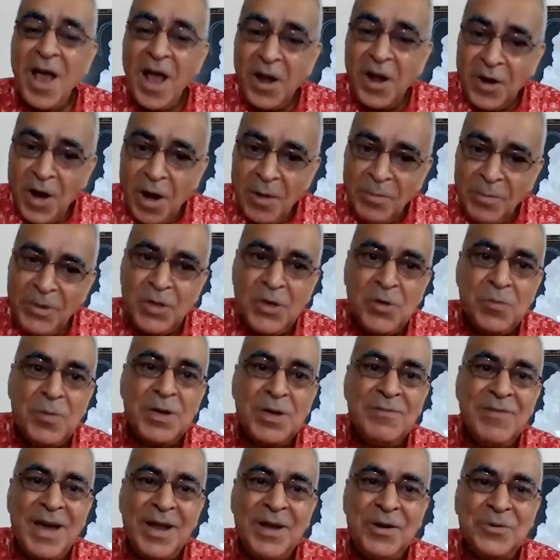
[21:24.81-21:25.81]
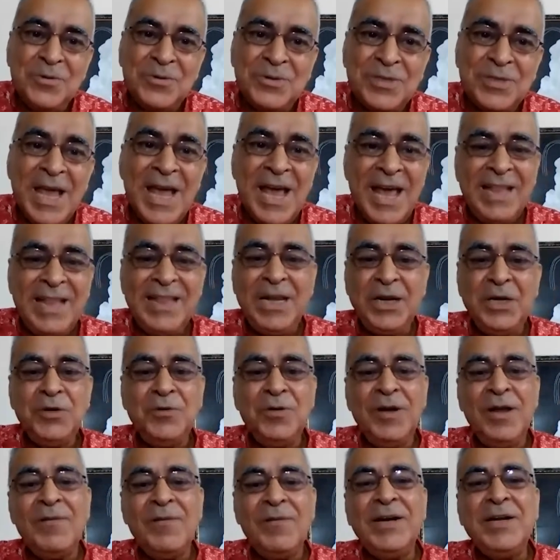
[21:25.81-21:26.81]
Adopt the human values, and then you
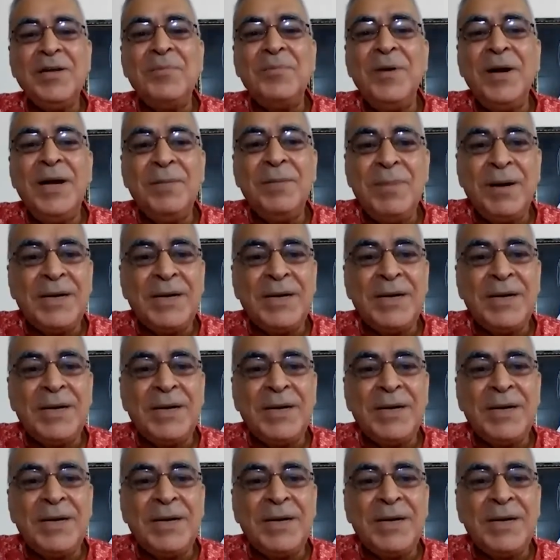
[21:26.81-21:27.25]
will have a definitely